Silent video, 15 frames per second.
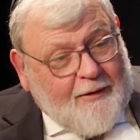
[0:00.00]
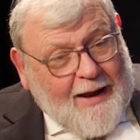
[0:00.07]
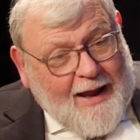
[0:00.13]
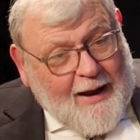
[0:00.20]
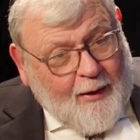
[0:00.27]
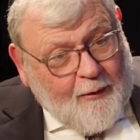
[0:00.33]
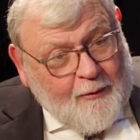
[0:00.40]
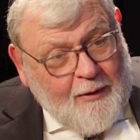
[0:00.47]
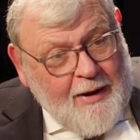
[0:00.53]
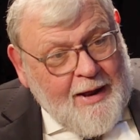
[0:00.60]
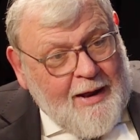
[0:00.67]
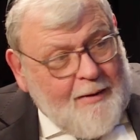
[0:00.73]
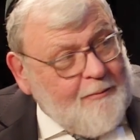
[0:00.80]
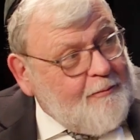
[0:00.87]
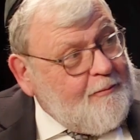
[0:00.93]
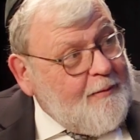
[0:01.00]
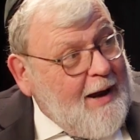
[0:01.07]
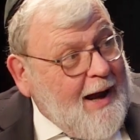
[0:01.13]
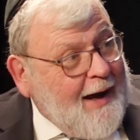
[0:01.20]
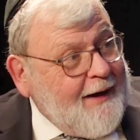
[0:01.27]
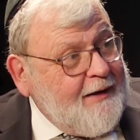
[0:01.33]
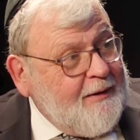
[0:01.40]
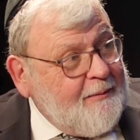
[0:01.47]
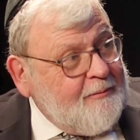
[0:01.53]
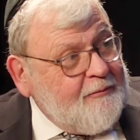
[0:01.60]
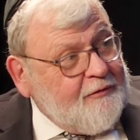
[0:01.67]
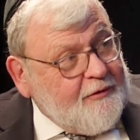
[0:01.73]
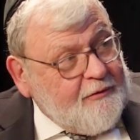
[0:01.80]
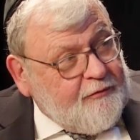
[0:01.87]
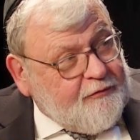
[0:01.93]
how
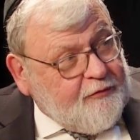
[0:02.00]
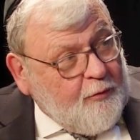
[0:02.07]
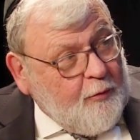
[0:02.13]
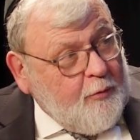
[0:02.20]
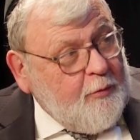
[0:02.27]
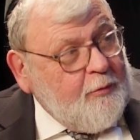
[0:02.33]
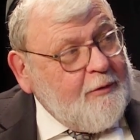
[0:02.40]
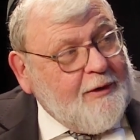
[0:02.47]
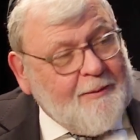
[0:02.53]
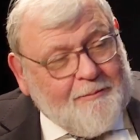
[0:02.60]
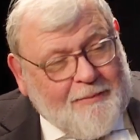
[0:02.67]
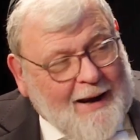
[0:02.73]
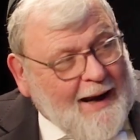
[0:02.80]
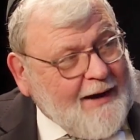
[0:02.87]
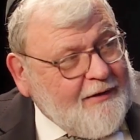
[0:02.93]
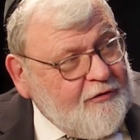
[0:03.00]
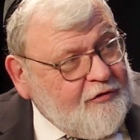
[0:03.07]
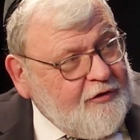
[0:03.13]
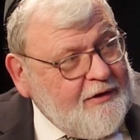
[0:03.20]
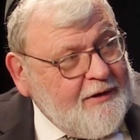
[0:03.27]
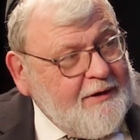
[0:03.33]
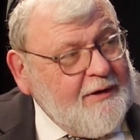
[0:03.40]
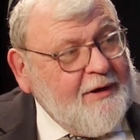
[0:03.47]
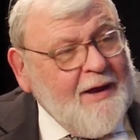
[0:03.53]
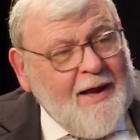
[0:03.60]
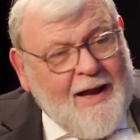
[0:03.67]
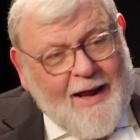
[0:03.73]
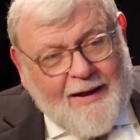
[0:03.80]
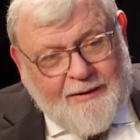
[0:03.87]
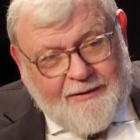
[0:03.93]
items and food and packaging
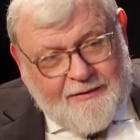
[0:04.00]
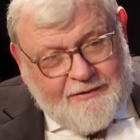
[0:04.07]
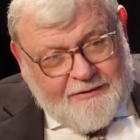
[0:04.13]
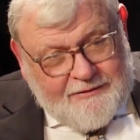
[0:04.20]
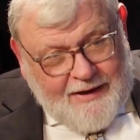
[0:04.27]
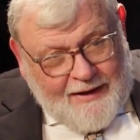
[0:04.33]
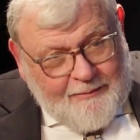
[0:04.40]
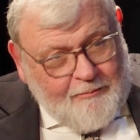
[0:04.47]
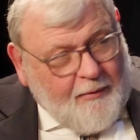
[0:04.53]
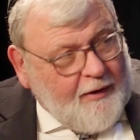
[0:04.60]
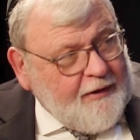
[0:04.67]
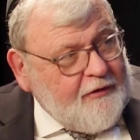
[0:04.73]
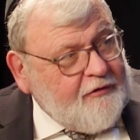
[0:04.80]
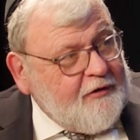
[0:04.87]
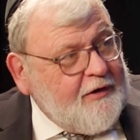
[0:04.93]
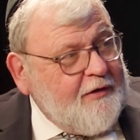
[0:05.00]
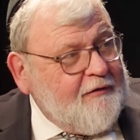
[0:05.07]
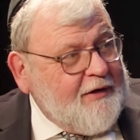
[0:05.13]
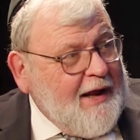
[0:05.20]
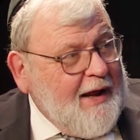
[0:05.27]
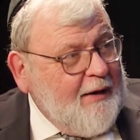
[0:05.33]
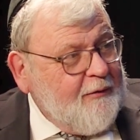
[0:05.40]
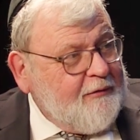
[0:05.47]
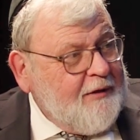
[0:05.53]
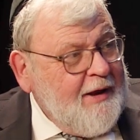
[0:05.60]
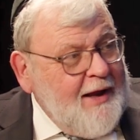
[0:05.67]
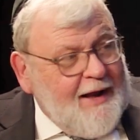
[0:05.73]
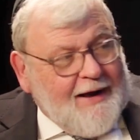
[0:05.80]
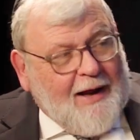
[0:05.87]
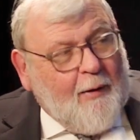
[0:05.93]
and monies are given out
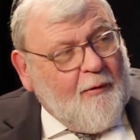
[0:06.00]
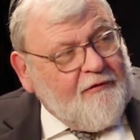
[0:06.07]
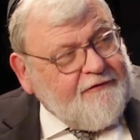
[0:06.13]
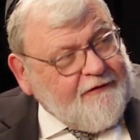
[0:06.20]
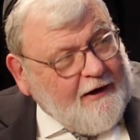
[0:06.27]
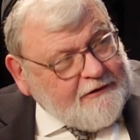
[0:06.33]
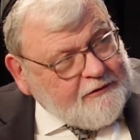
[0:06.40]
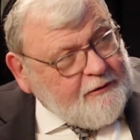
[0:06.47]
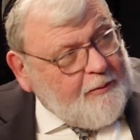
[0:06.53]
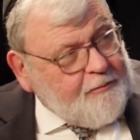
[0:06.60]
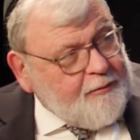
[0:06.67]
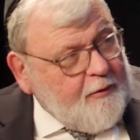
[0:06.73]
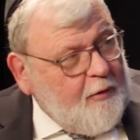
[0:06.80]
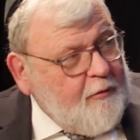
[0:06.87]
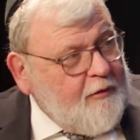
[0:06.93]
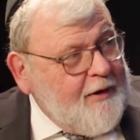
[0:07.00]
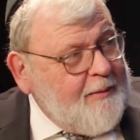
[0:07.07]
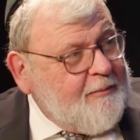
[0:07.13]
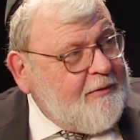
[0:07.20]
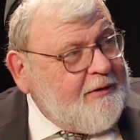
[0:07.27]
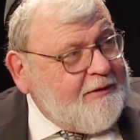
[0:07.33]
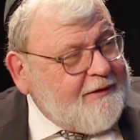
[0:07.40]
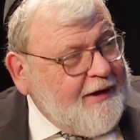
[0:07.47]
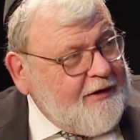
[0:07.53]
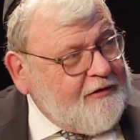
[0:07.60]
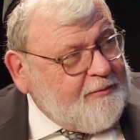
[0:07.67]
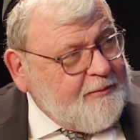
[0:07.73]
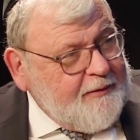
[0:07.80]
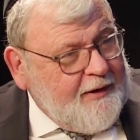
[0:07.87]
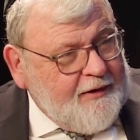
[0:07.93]
and how a follow-up program takes
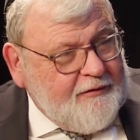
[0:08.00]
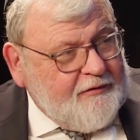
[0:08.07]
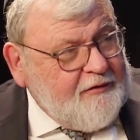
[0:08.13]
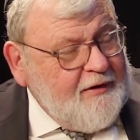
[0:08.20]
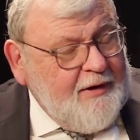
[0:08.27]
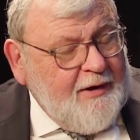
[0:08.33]
place.